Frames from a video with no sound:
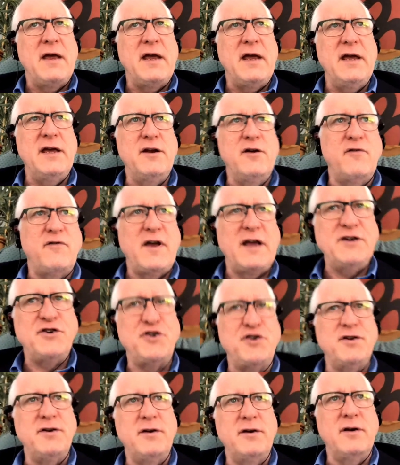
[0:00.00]

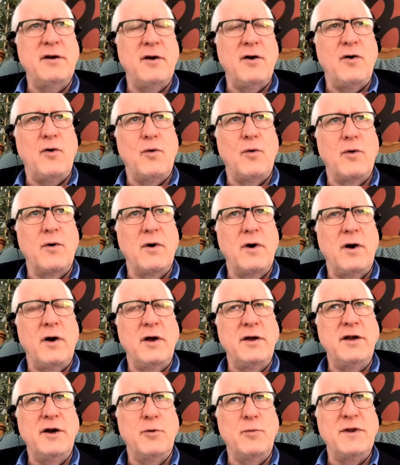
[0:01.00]
innovation or uh,
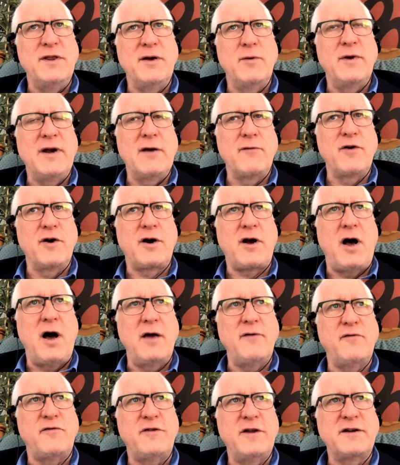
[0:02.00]
you know when they, whenever
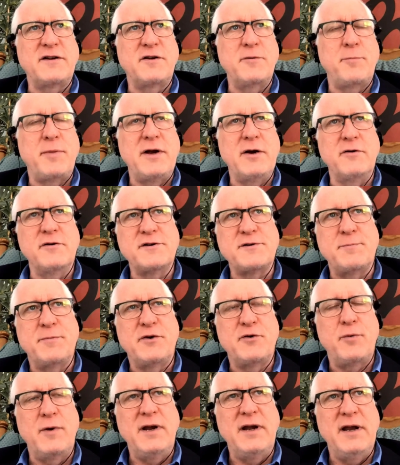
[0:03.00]
conflict appears
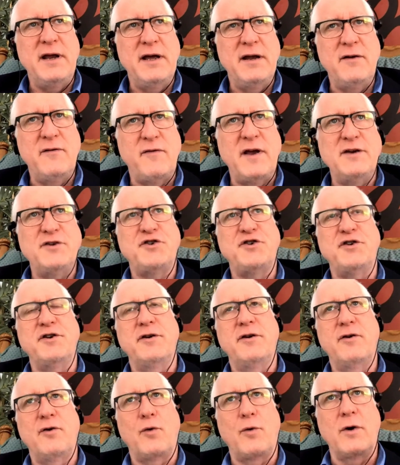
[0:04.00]
between
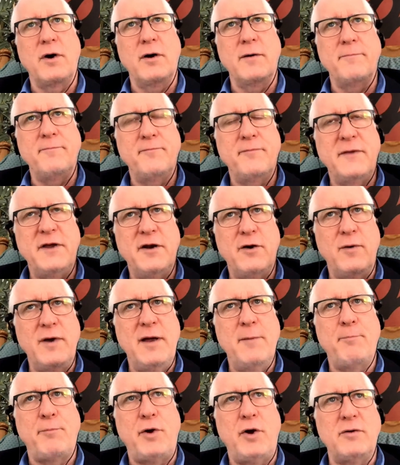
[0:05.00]
innovation or you know
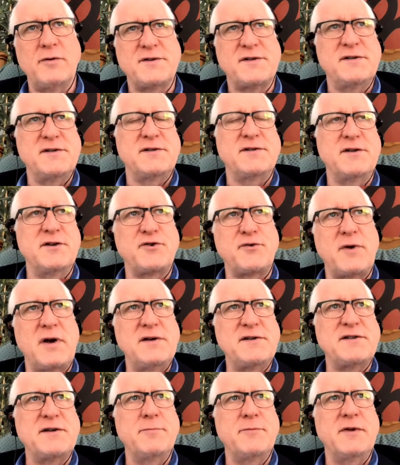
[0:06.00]
impulses to try
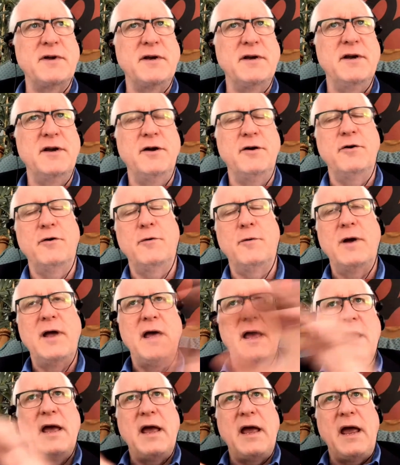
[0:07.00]
something new
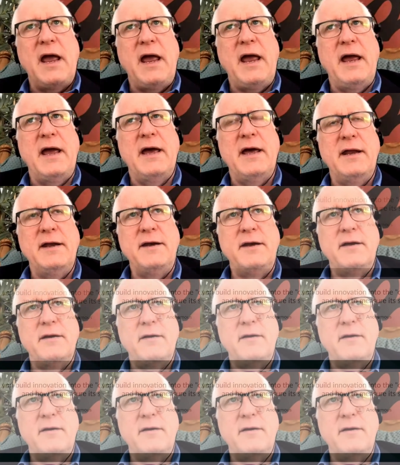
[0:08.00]
and